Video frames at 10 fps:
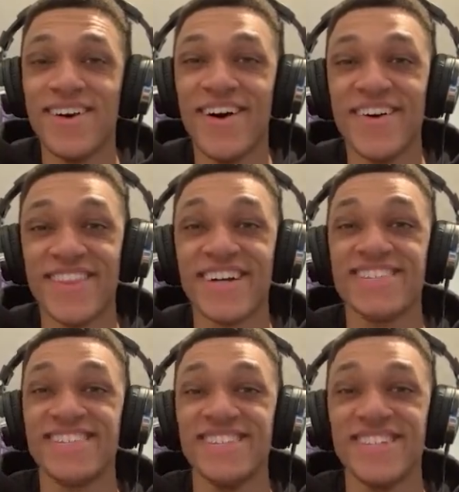That's
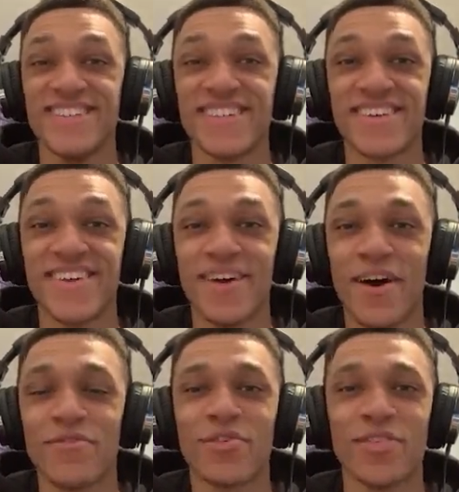sick. I
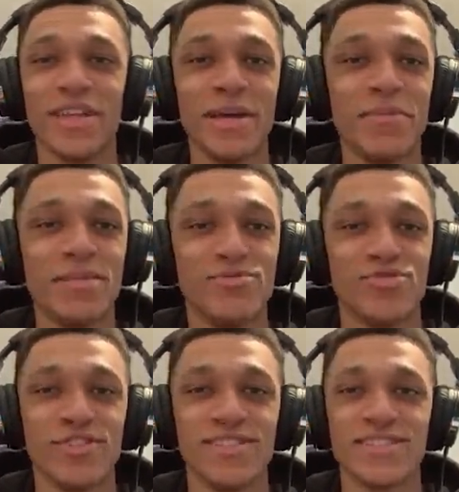forgot the name of them
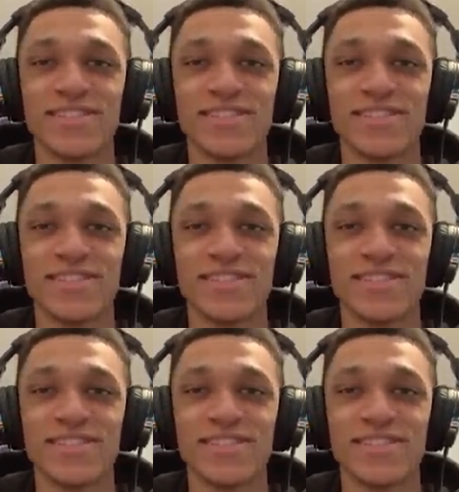droids.